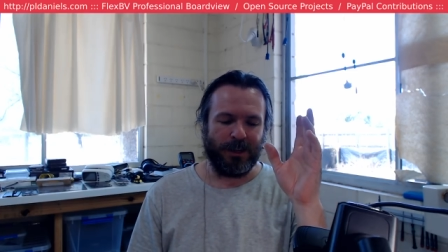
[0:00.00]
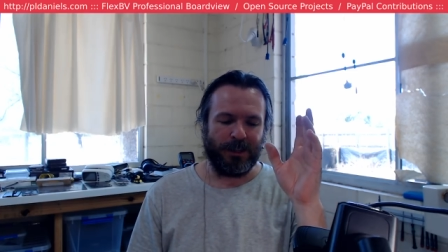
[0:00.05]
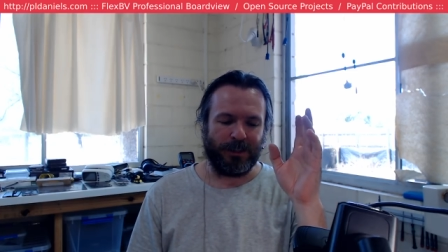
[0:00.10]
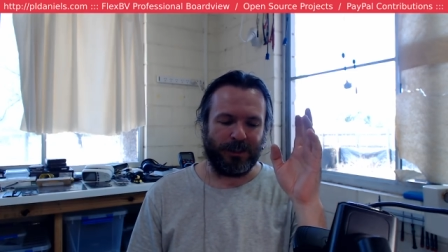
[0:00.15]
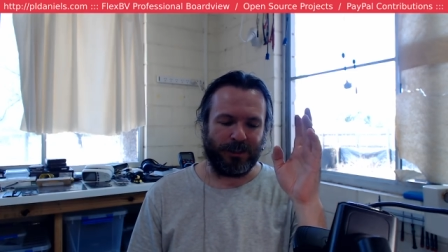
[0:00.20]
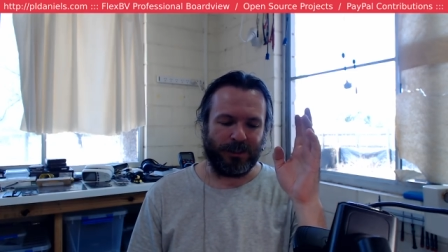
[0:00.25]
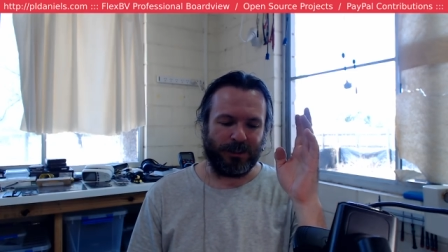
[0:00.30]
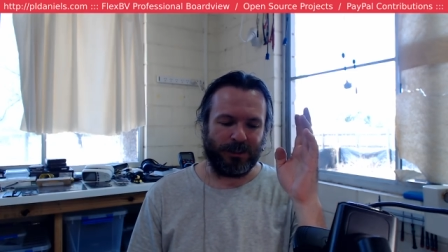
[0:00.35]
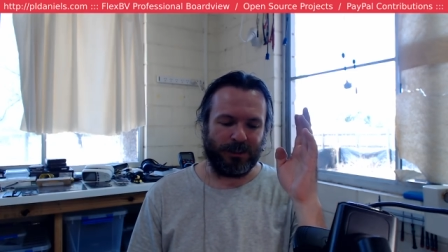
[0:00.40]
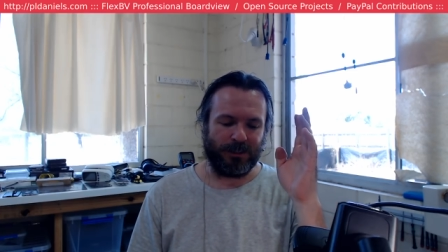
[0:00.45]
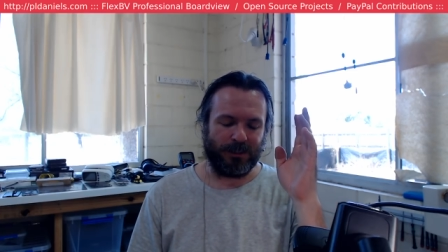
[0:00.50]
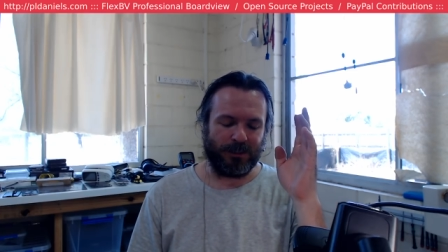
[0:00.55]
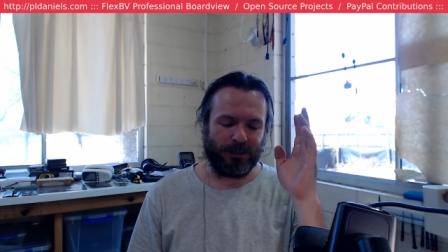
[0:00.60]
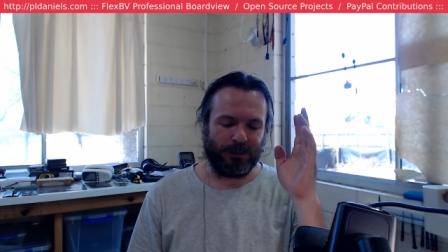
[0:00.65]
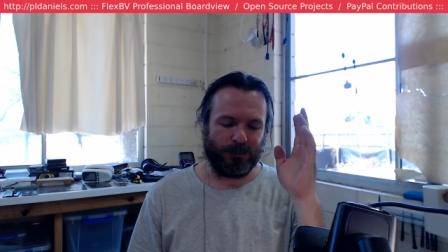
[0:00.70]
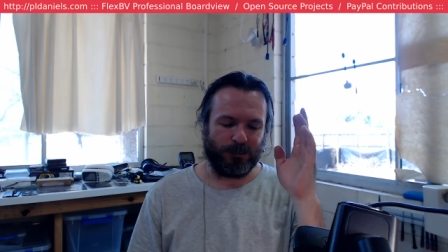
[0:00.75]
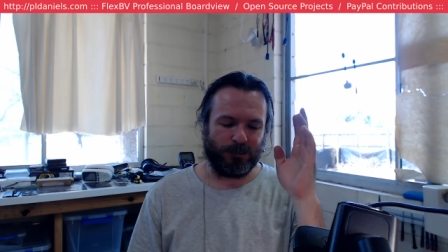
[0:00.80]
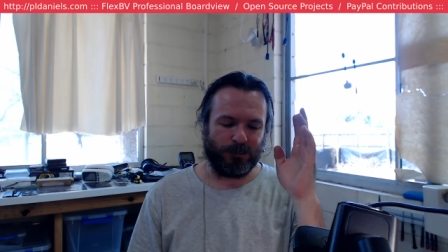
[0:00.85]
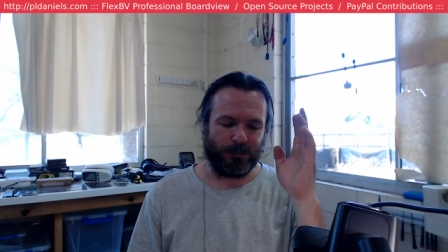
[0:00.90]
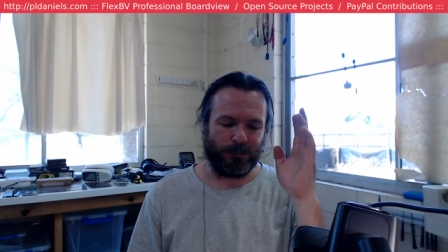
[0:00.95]

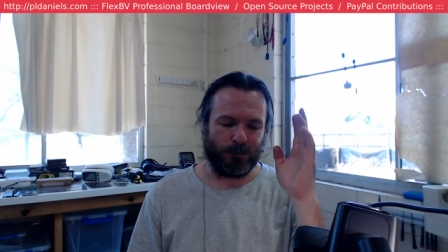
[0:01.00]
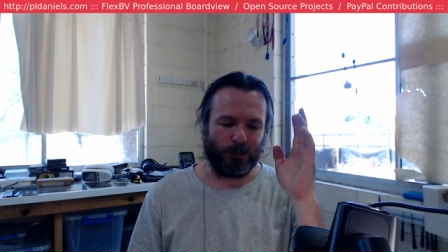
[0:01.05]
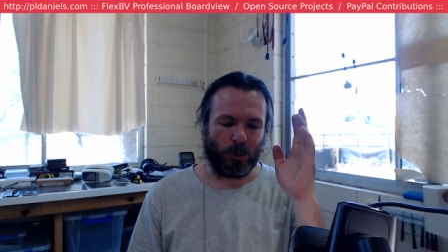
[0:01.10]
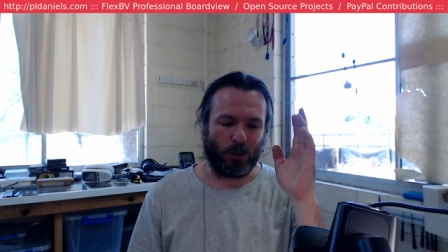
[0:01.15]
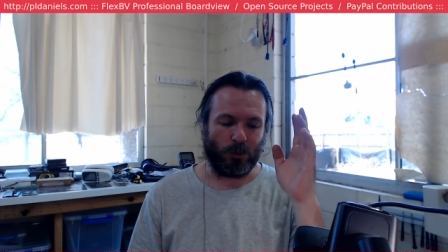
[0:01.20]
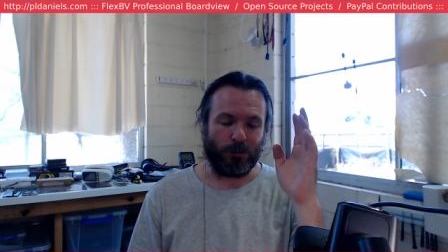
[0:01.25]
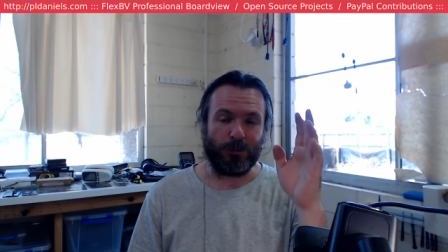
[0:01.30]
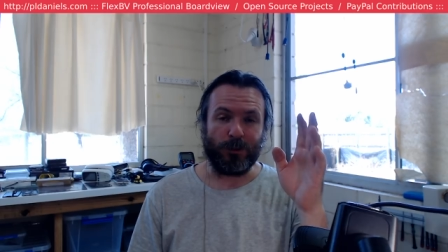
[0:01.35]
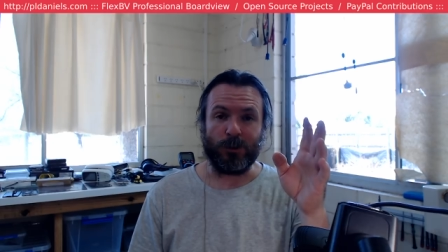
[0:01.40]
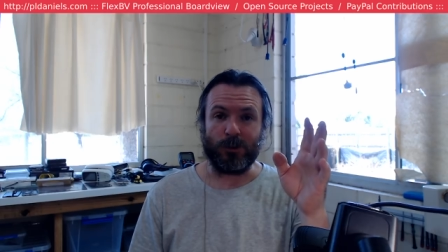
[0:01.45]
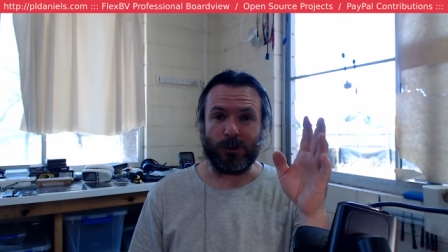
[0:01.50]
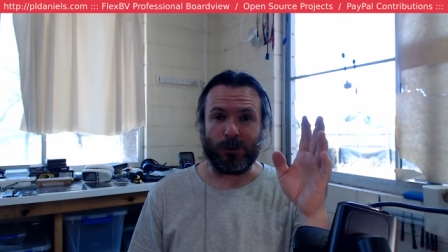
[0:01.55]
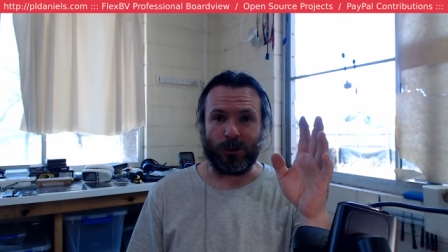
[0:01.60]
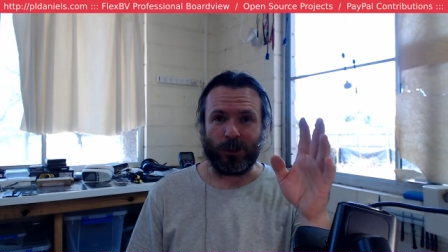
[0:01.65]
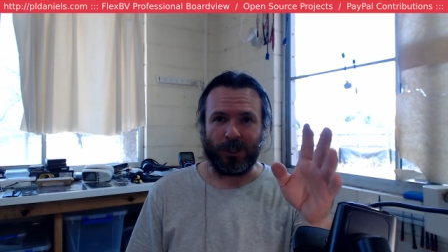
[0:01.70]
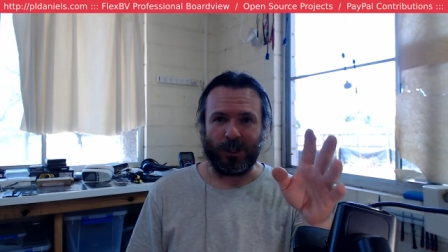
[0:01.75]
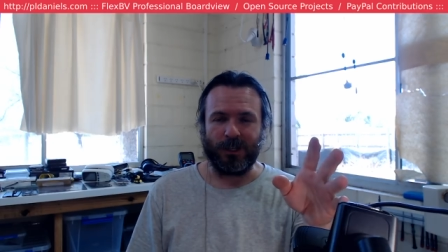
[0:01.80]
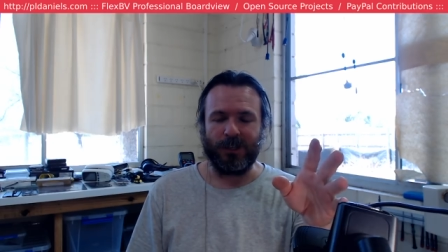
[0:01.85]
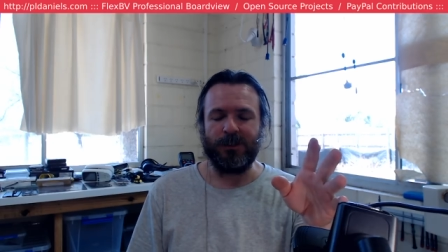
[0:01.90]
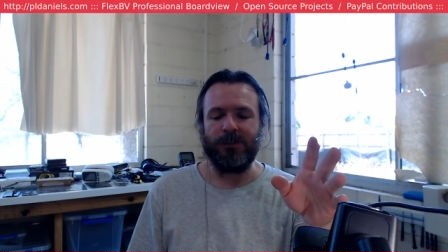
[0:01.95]
the board views are
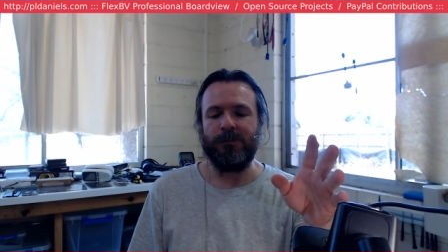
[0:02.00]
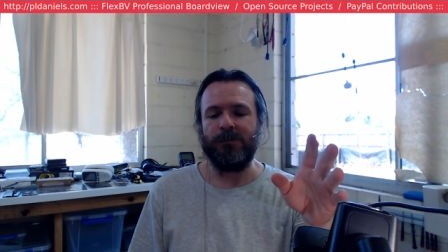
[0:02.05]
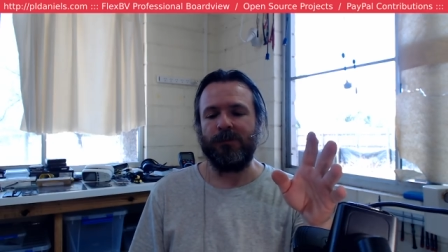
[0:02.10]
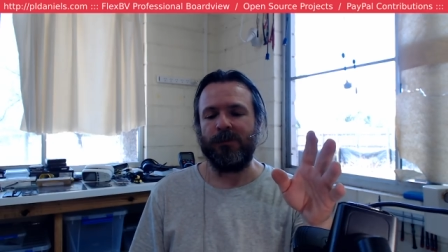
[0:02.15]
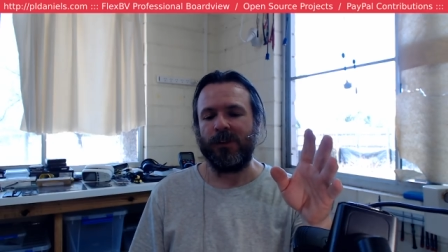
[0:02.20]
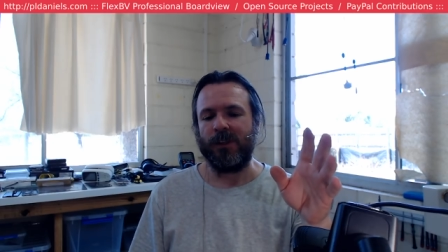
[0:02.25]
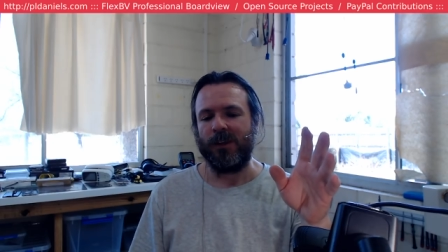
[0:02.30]
in.